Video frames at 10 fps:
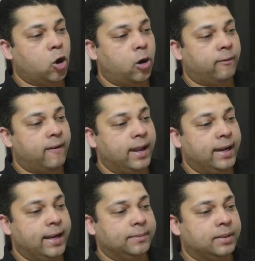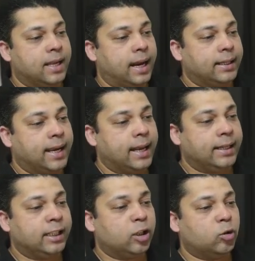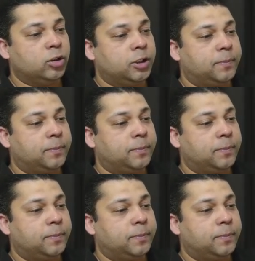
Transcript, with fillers: long file names that can include